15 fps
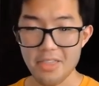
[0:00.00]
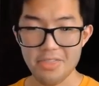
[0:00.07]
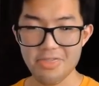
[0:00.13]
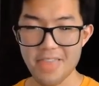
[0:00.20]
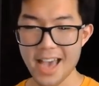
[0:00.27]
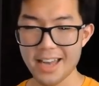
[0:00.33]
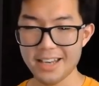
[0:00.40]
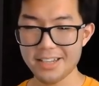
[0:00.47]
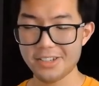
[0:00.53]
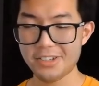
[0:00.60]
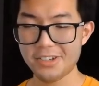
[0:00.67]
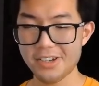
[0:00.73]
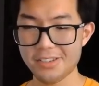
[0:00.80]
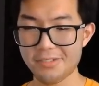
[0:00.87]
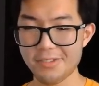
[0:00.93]
That is
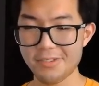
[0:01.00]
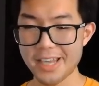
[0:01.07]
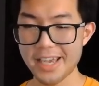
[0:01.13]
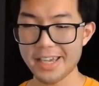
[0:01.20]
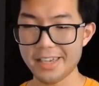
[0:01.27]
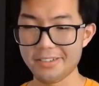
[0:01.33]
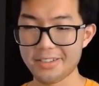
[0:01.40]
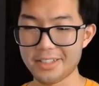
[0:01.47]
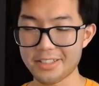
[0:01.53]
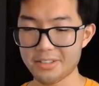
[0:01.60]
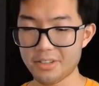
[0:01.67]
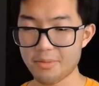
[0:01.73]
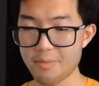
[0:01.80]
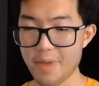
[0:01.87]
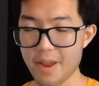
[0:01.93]
just ridiculous.
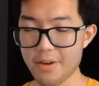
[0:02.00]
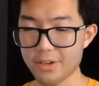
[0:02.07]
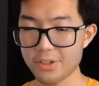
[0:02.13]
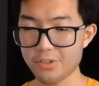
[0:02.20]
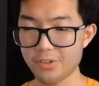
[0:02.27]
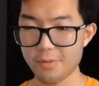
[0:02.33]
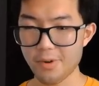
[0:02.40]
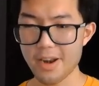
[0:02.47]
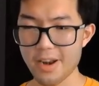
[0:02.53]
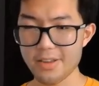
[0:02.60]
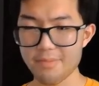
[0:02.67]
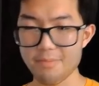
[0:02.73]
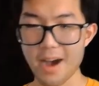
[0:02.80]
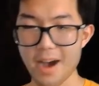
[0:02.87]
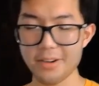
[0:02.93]
Comparing Trump or
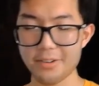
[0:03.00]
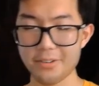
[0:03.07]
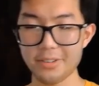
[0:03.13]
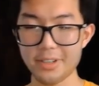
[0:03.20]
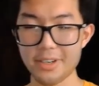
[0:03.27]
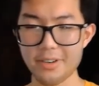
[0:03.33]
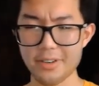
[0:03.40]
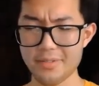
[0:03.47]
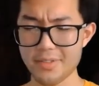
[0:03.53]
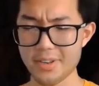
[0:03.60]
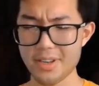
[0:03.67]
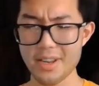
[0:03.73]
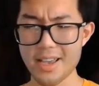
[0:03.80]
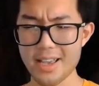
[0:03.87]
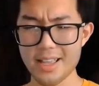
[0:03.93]
any modern leader, even